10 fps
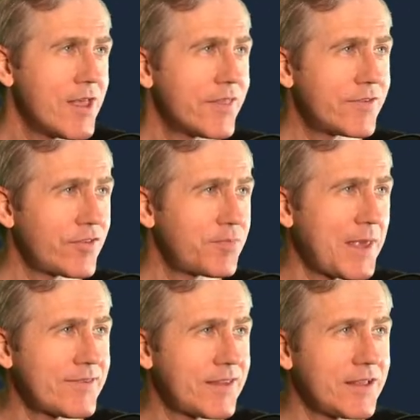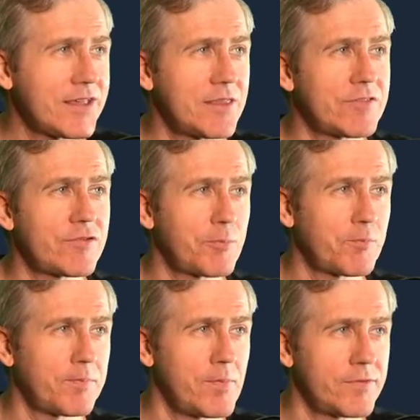This
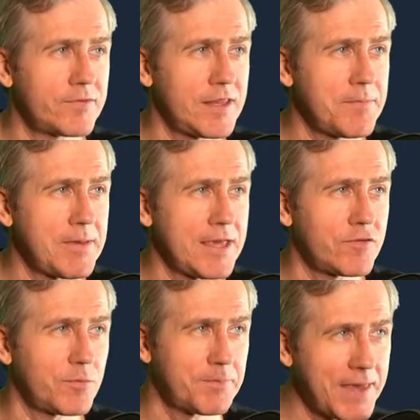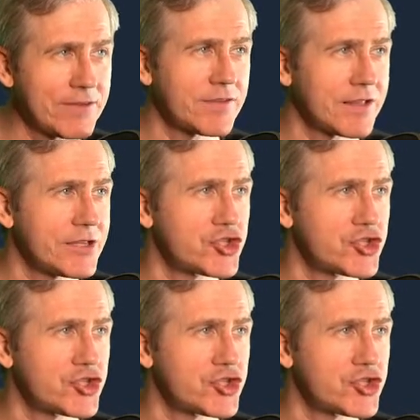Steam page is basically